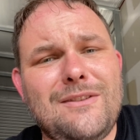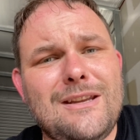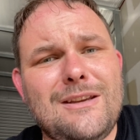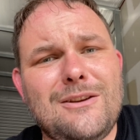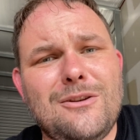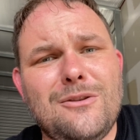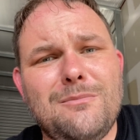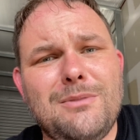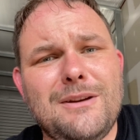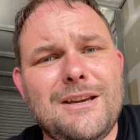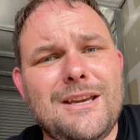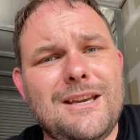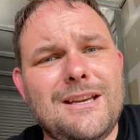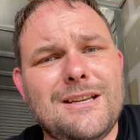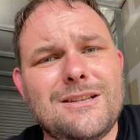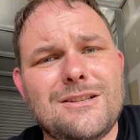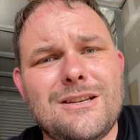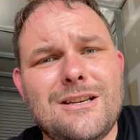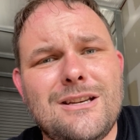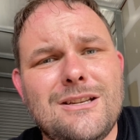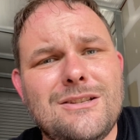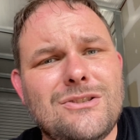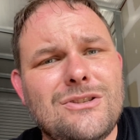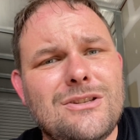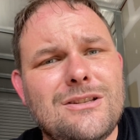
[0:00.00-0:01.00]
cubic inch
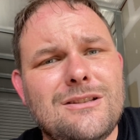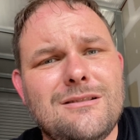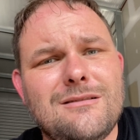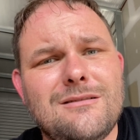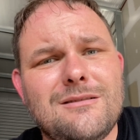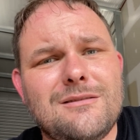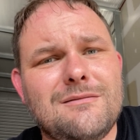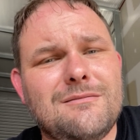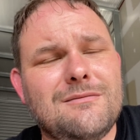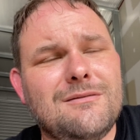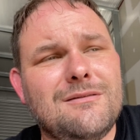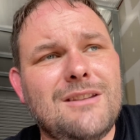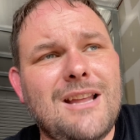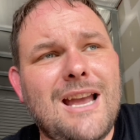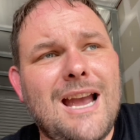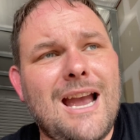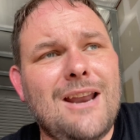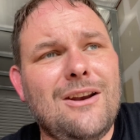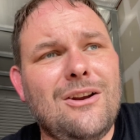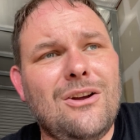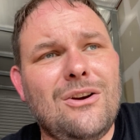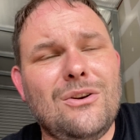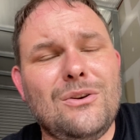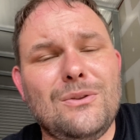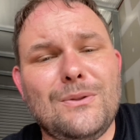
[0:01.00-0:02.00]
engines and
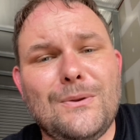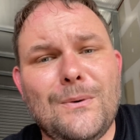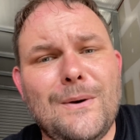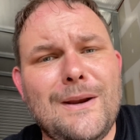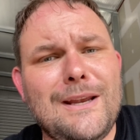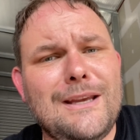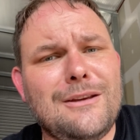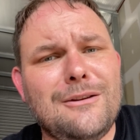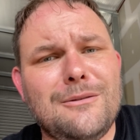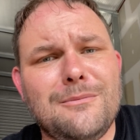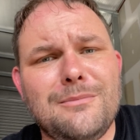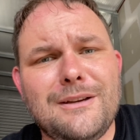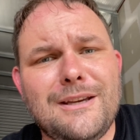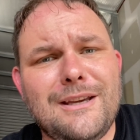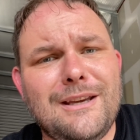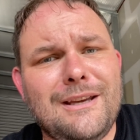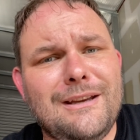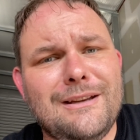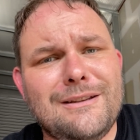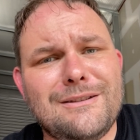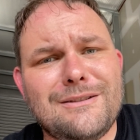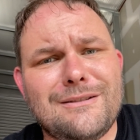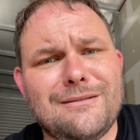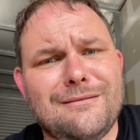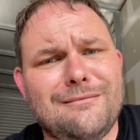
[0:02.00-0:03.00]
903 cubic
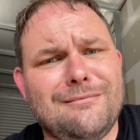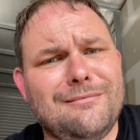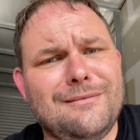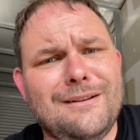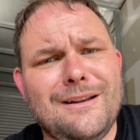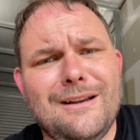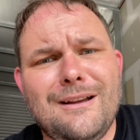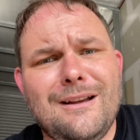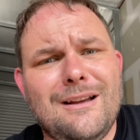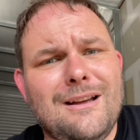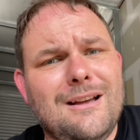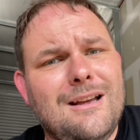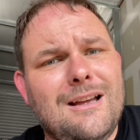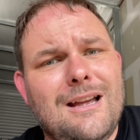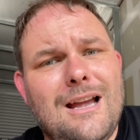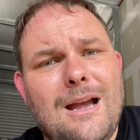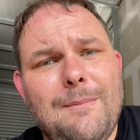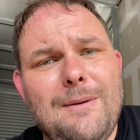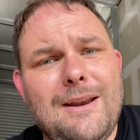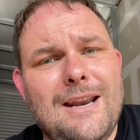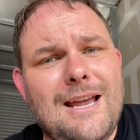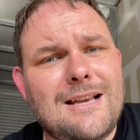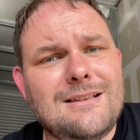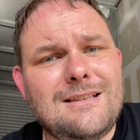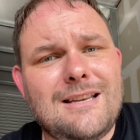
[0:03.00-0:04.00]
inch. And I
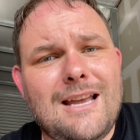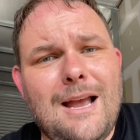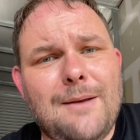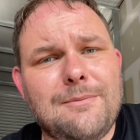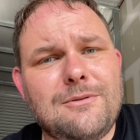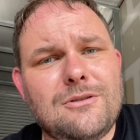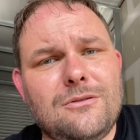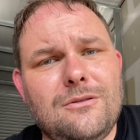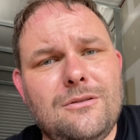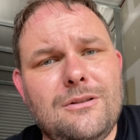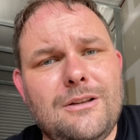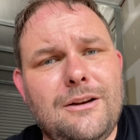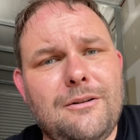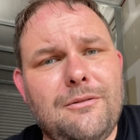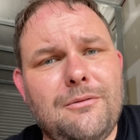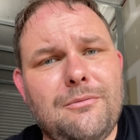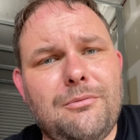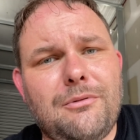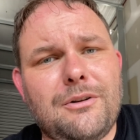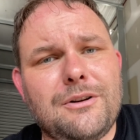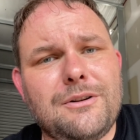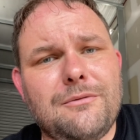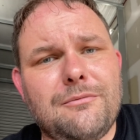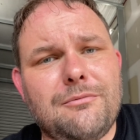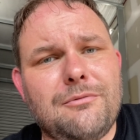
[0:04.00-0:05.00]
mean, that's absolutely
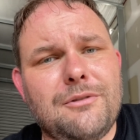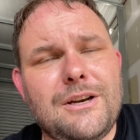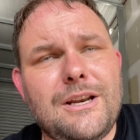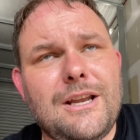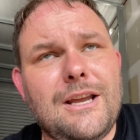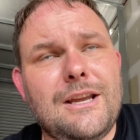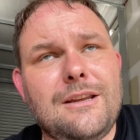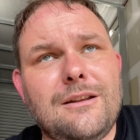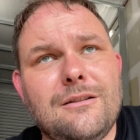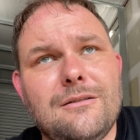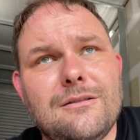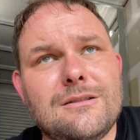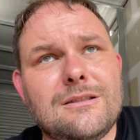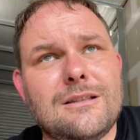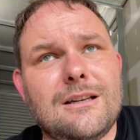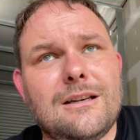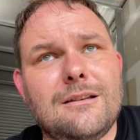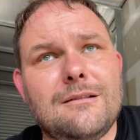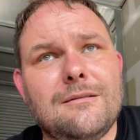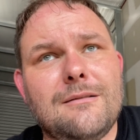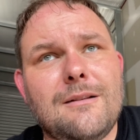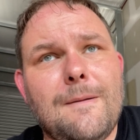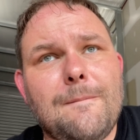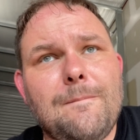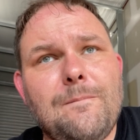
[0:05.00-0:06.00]
ridiculous.
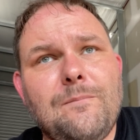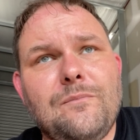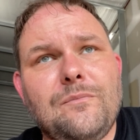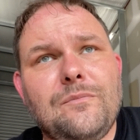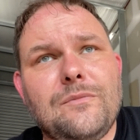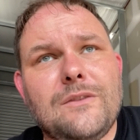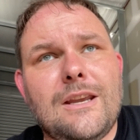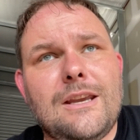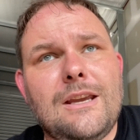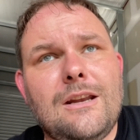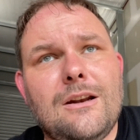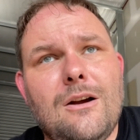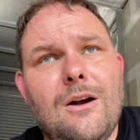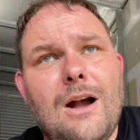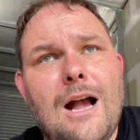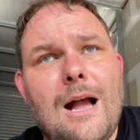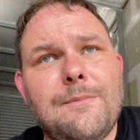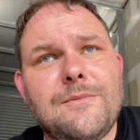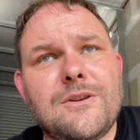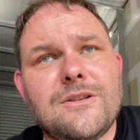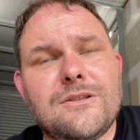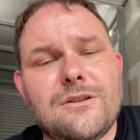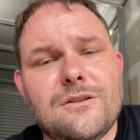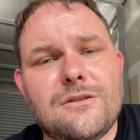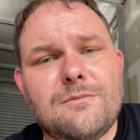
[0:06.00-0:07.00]
And, you know,
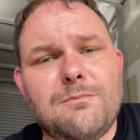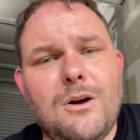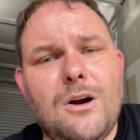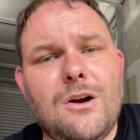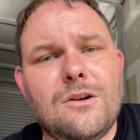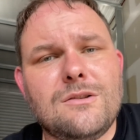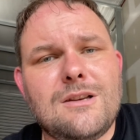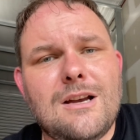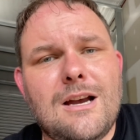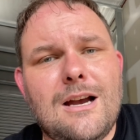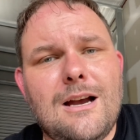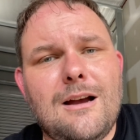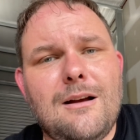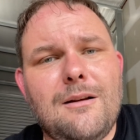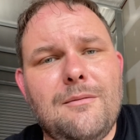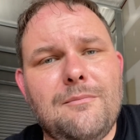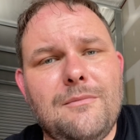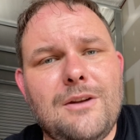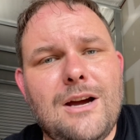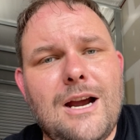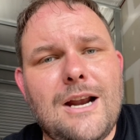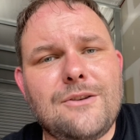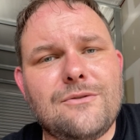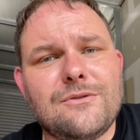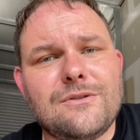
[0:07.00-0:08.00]
I'm just a small time
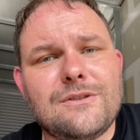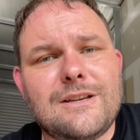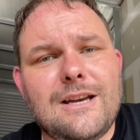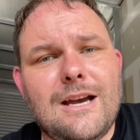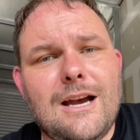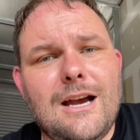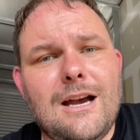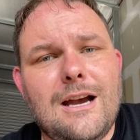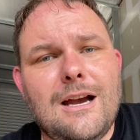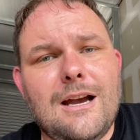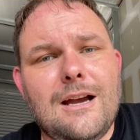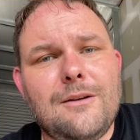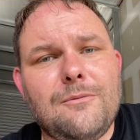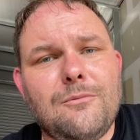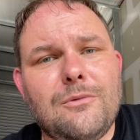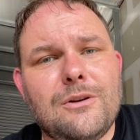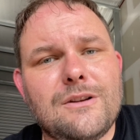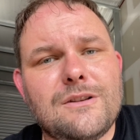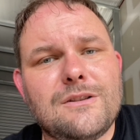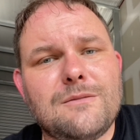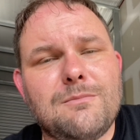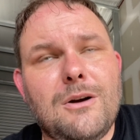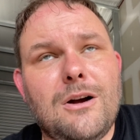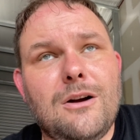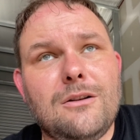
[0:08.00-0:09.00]
nitrous guy with
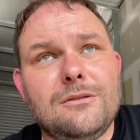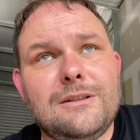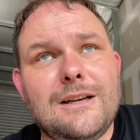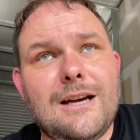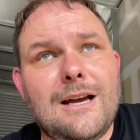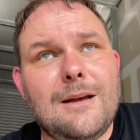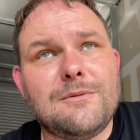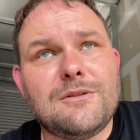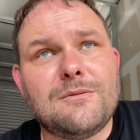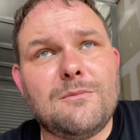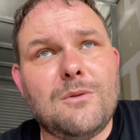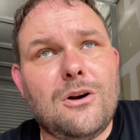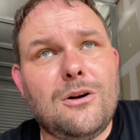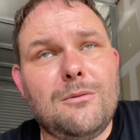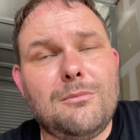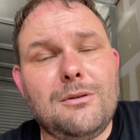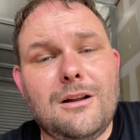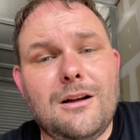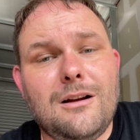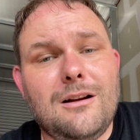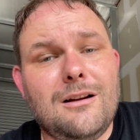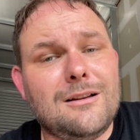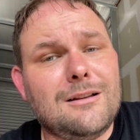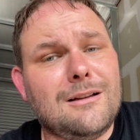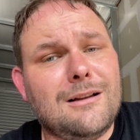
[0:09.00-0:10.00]
a small
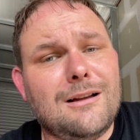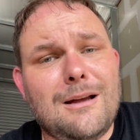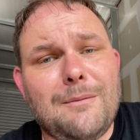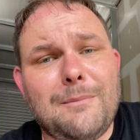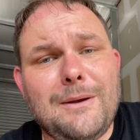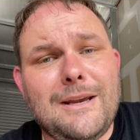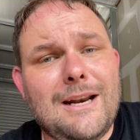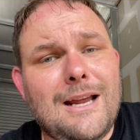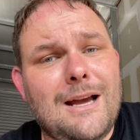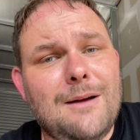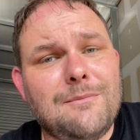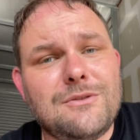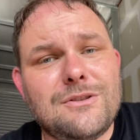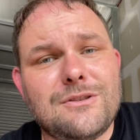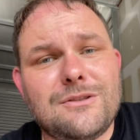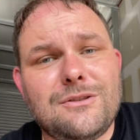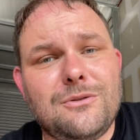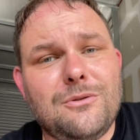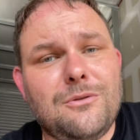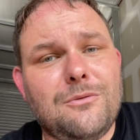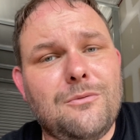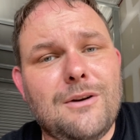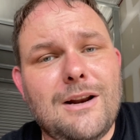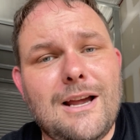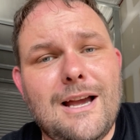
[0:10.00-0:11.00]
block. I mean, I'm just
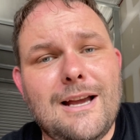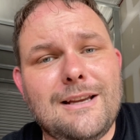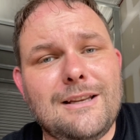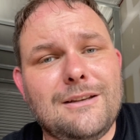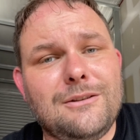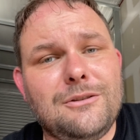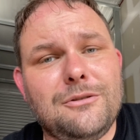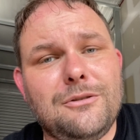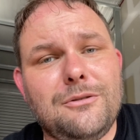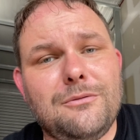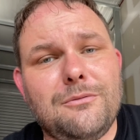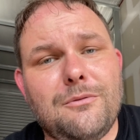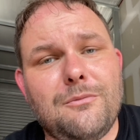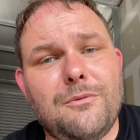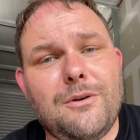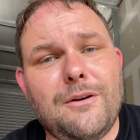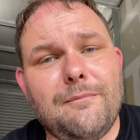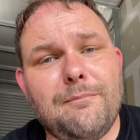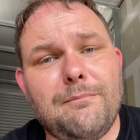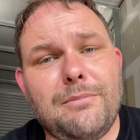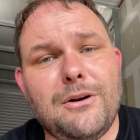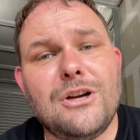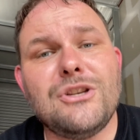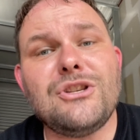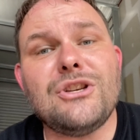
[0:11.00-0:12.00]
doing what I can do with
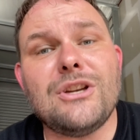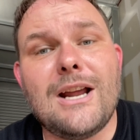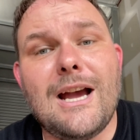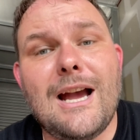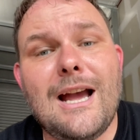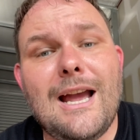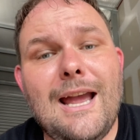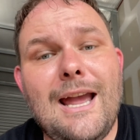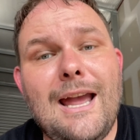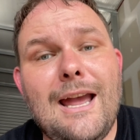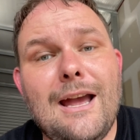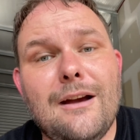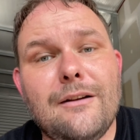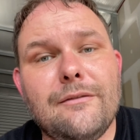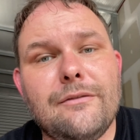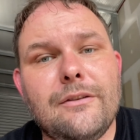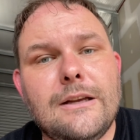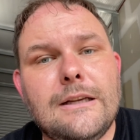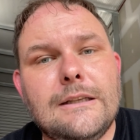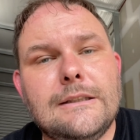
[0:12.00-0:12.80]
what budget I have.